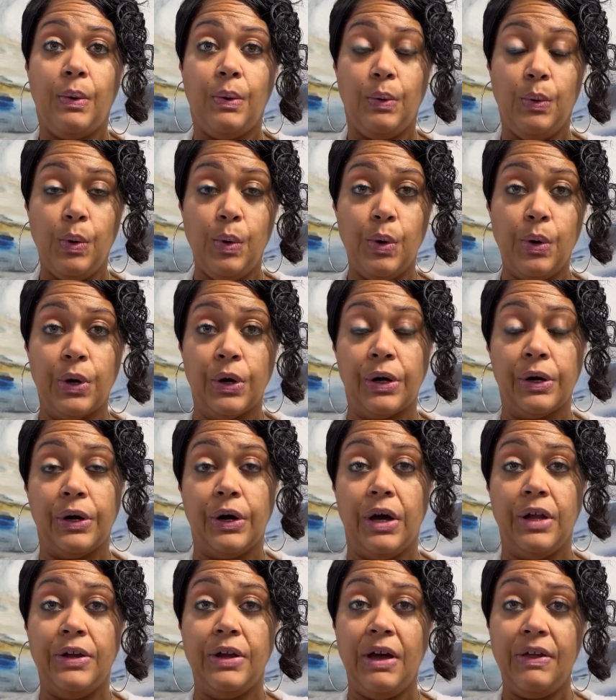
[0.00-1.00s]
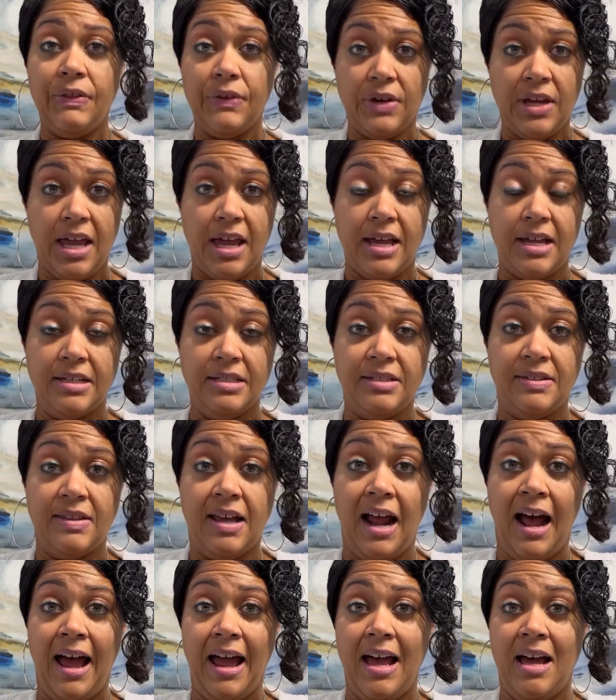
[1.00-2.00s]
Or another case
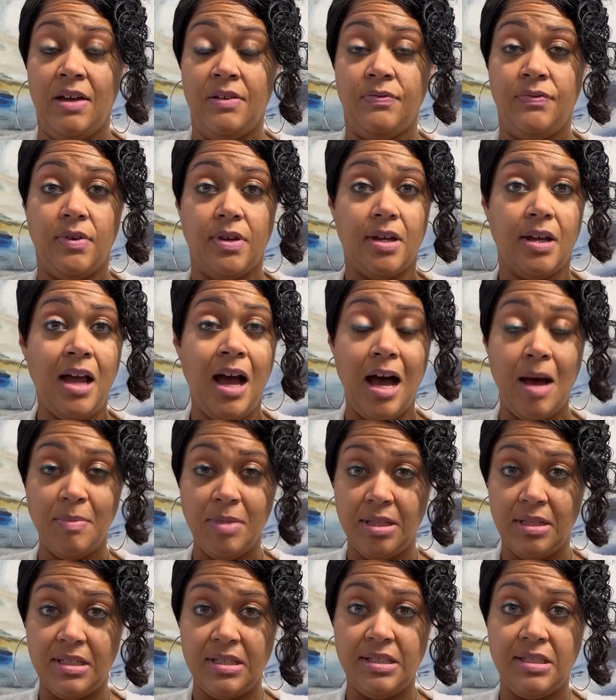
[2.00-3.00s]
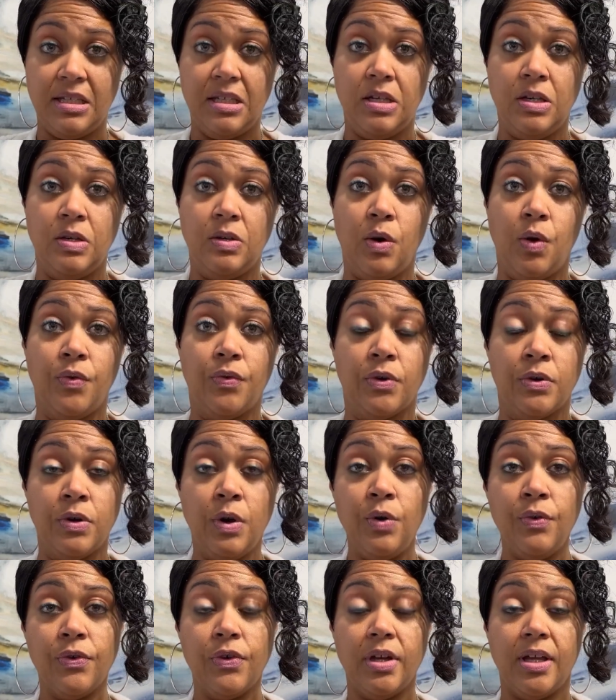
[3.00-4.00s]
that have commonly seen over and
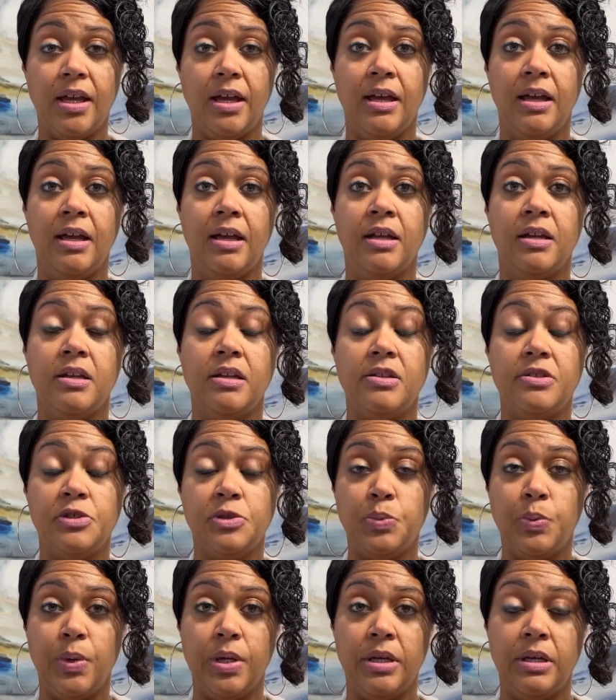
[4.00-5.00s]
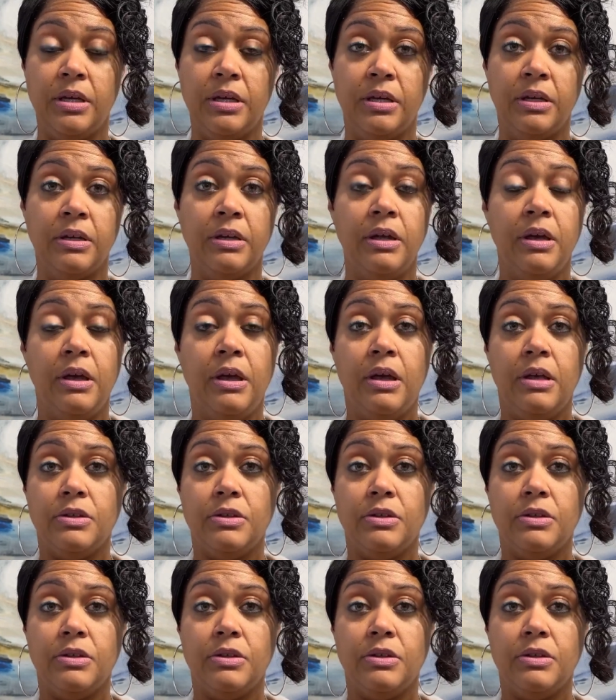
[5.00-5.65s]
over again is when